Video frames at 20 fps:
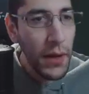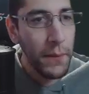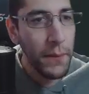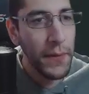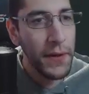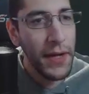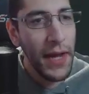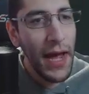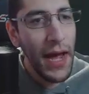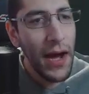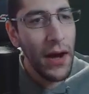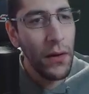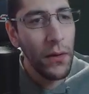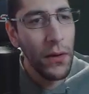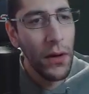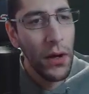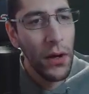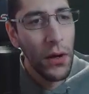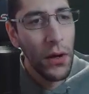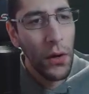But now,
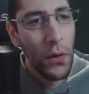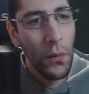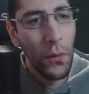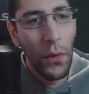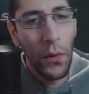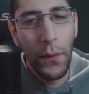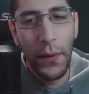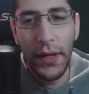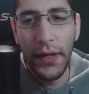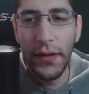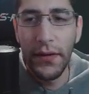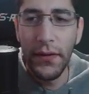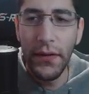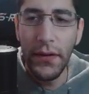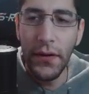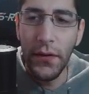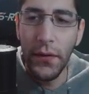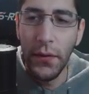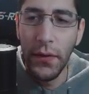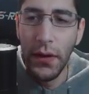what we can
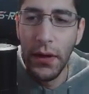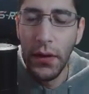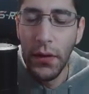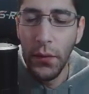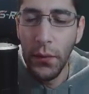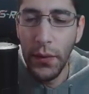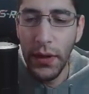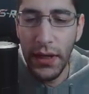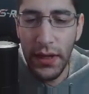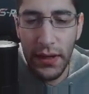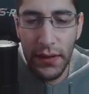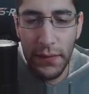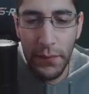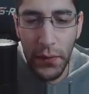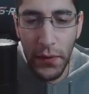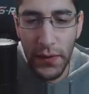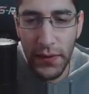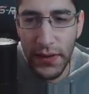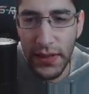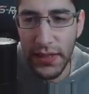do, we can
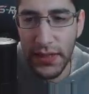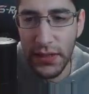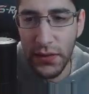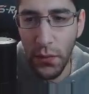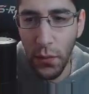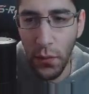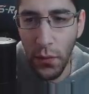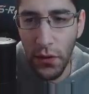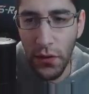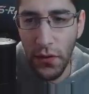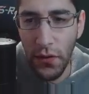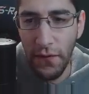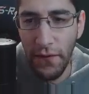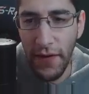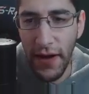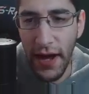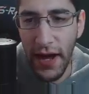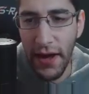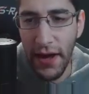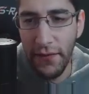put this
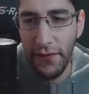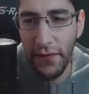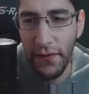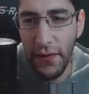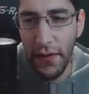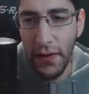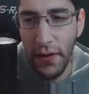105